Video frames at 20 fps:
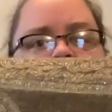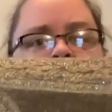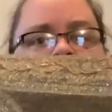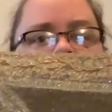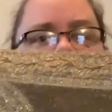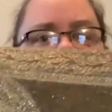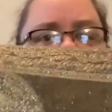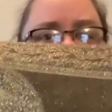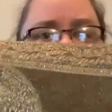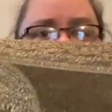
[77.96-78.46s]

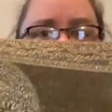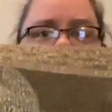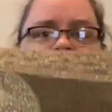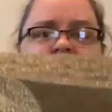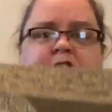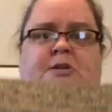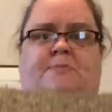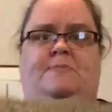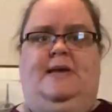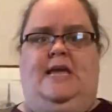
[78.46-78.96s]
was a
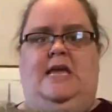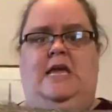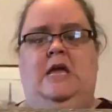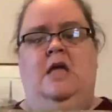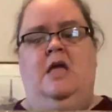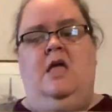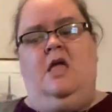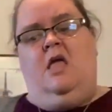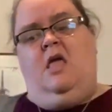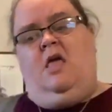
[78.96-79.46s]
gift to
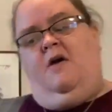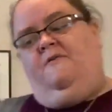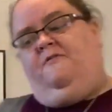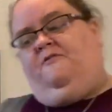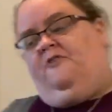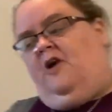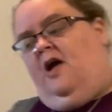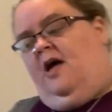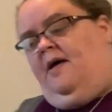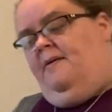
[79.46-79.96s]
me
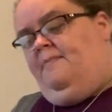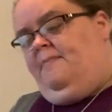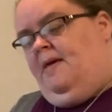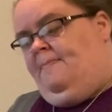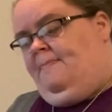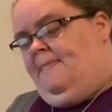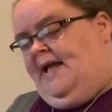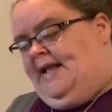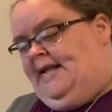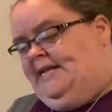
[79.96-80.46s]

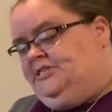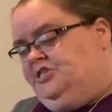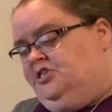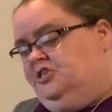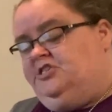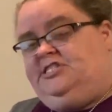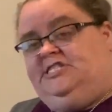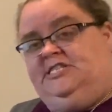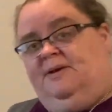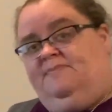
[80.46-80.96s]
from my
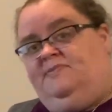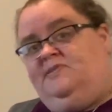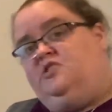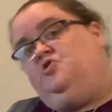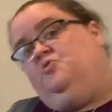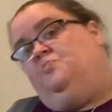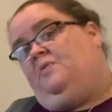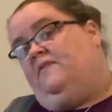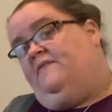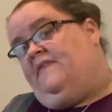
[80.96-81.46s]
internship
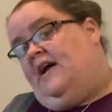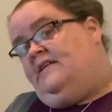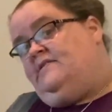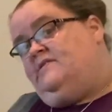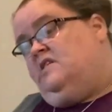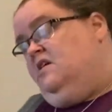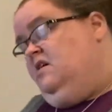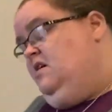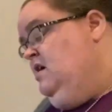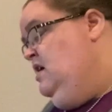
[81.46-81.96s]

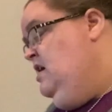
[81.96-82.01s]
supervisor.